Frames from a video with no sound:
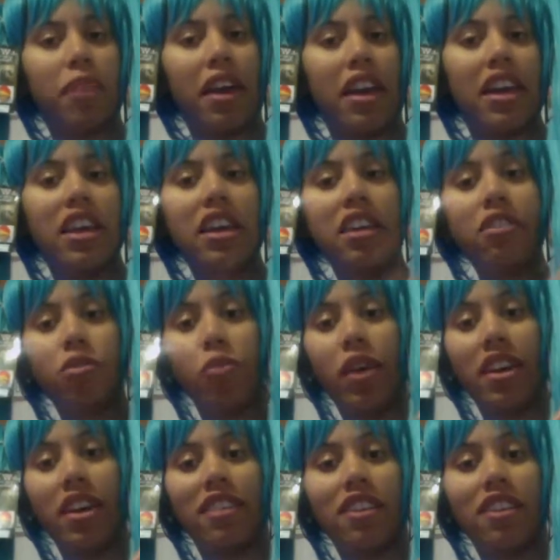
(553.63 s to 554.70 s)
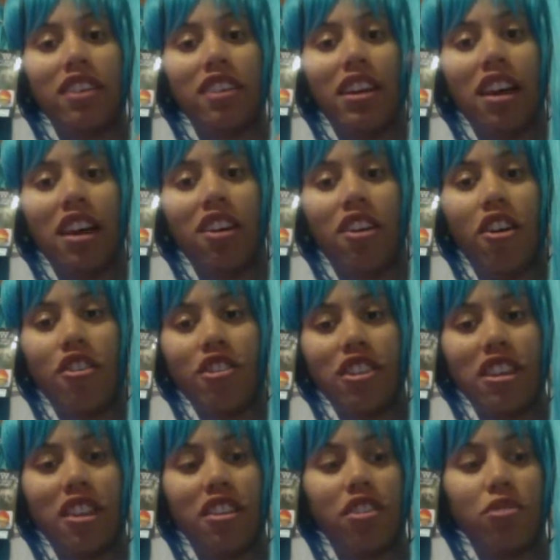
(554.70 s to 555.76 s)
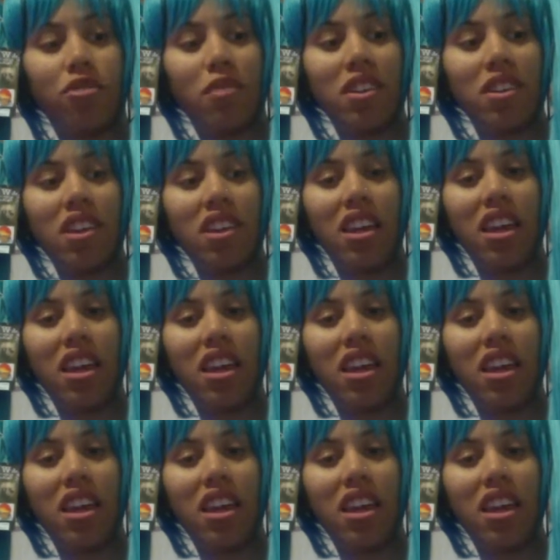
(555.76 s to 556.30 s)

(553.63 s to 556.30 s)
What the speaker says: and his wig is actually a lot longer than this one.